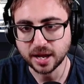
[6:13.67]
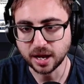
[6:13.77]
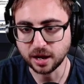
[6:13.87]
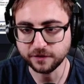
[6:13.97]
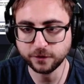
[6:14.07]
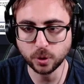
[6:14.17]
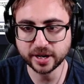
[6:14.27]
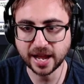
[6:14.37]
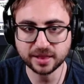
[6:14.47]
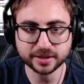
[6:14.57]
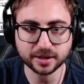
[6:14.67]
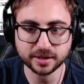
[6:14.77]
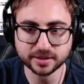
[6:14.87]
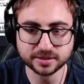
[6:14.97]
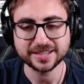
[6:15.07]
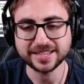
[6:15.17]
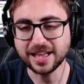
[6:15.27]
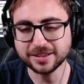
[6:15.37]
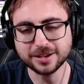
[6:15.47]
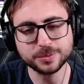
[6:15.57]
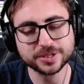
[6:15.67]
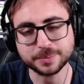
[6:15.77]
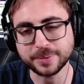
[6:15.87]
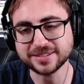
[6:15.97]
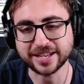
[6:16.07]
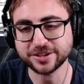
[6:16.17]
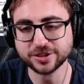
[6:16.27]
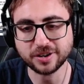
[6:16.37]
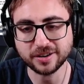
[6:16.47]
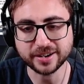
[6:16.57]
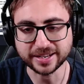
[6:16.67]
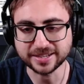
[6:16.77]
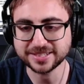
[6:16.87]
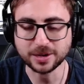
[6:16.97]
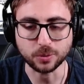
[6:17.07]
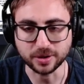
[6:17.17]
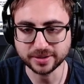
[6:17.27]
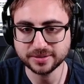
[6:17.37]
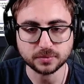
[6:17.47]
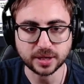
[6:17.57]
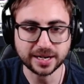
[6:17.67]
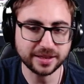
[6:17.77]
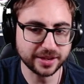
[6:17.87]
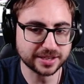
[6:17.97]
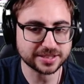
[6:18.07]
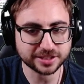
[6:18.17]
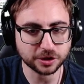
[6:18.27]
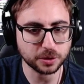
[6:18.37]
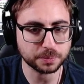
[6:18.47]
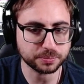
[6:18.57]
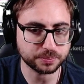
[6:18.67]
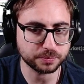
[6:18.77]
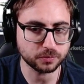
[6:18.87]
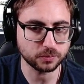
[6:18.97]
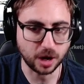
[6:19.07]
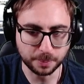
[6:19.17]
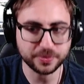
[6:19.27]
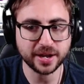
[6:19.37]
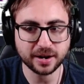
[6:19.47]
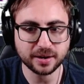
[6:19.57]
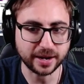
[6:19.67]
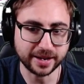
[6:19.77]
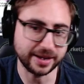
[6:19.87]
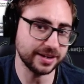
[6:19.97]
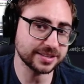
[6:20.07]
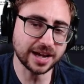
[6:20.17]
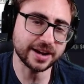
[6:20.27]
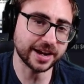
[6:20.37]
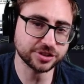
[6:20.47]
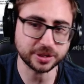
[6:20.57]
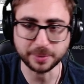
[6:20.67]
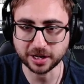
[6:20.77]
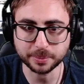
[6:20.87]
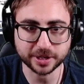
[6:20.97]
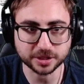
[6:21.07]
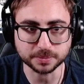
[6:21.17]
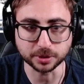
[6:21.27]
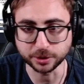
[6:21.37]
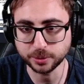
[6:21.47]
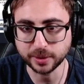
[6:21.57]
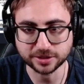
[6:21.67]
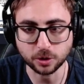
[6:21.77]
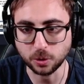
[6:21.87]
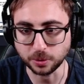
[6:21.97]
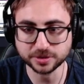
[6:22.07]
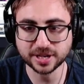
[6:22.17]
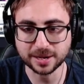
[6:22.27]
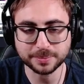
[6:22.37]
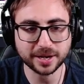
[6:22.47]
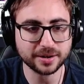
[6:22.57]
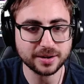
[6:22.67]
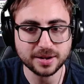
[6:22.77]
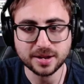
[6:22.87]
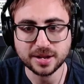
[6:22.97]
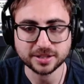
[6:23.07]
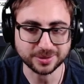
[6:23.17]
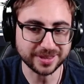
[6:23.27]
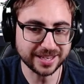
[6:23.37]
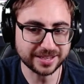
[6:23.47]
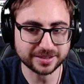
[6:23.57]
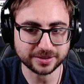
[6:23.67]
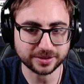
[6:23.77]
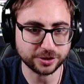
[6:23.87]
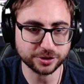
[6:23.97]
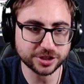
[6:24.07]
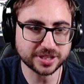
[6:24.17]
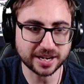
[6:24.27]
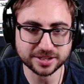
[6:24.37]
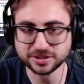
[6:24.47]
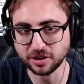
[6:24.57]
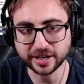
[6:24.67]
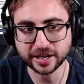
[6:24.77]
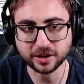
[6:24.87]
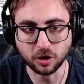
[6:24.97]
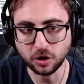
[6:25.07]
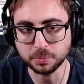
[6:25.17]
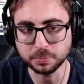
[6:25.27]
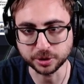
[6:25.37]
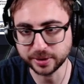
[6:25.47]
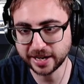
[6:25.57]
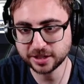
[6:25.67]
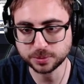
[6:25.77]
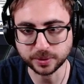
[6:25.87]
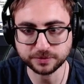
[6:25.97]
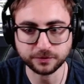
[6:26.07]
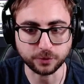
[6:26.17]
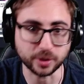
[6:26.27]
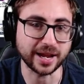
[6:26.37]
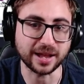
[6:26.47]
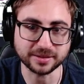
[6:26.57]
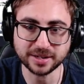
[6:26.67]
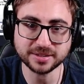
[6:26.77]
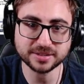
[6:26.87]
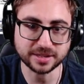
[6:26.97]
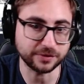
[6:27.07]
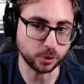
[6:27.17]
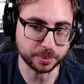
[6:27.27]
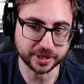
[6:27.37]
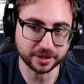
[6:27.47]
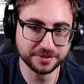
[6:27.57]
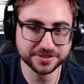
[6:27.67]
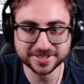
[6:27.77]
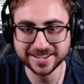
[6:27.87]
4 Gallic Guns. Gallic Gun was the best extra card in set 1, and I think it's still up there, and it's gotten actually better because blue as a whole has gotten better. But I think you're just kind of starting all blue decks with 4 Gallic Guns and 4 peel-offs,